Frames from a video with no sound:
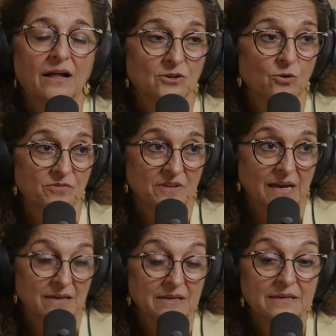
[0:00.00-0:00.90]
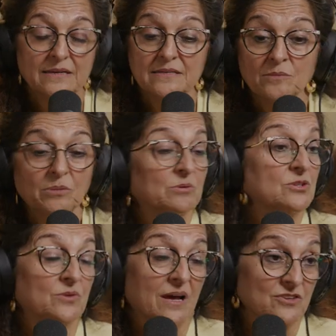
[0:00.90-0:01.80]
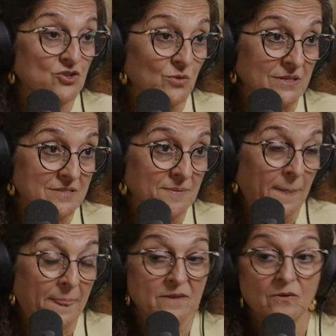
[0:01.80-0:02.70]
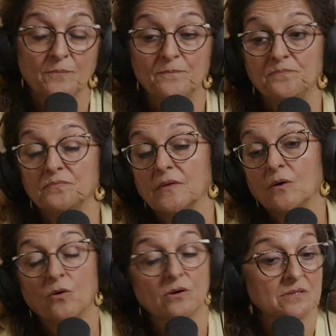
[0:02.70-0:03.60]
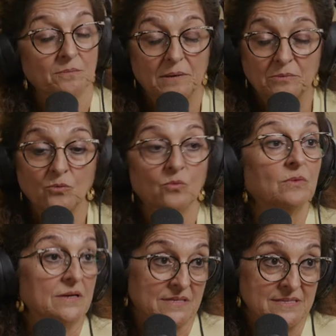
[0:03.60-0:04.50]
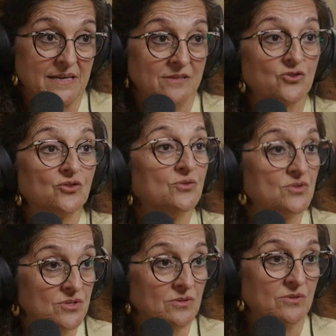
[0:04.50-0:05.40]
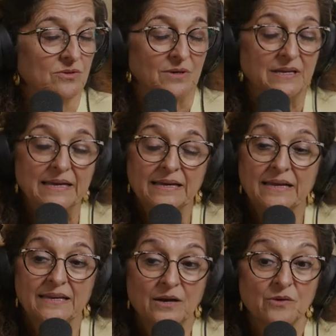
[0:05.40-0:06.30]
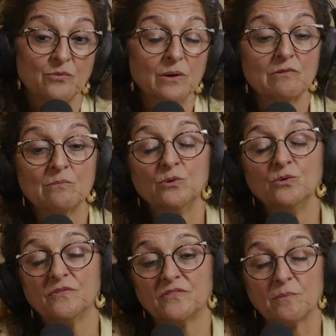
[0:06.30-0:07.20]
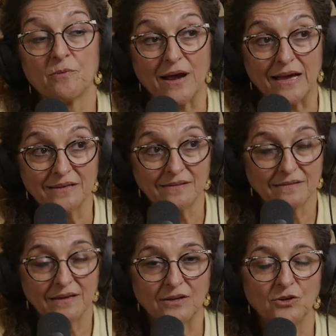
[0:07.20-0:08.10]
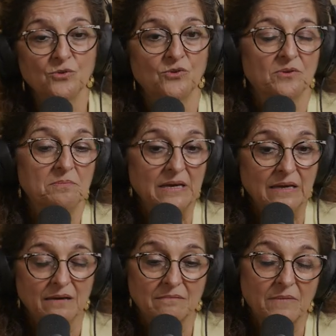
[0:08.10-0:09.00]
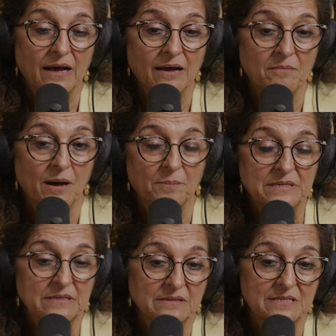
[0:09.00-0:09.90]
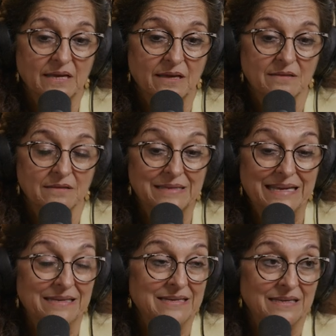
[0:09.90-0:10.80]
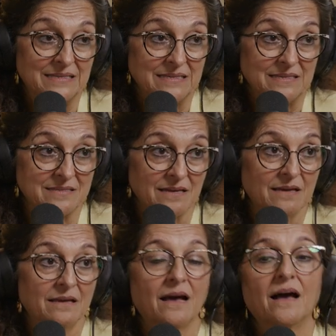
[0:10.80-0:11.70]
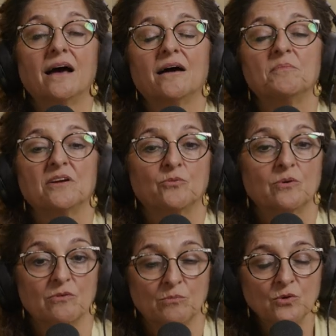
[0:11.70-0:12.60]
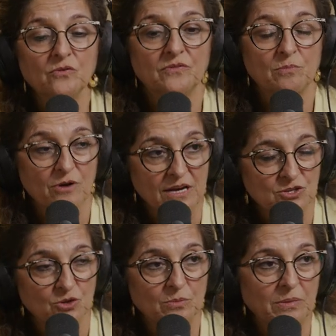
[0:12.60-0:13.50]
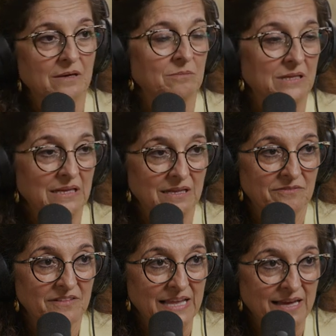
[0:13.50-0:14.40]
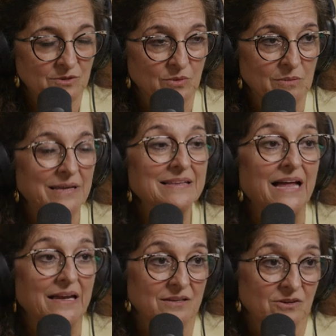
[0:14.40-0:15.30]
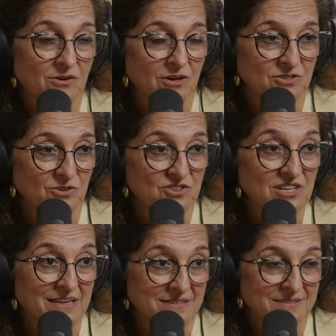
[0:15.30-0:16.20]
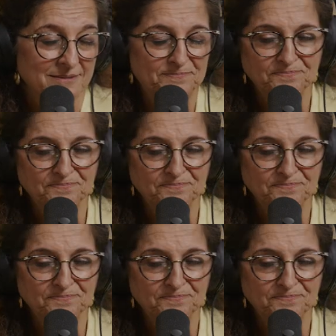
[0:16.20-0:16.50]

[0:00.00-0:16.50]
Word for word: I'll go for that. Some people don't have a choice. So or some people, as I said, choose to do it. Now, if we remove the breasts, it used to be um, up until, say, the late 90s. Um, if we remove the breasts, you would be completely flat with a big line across your chest.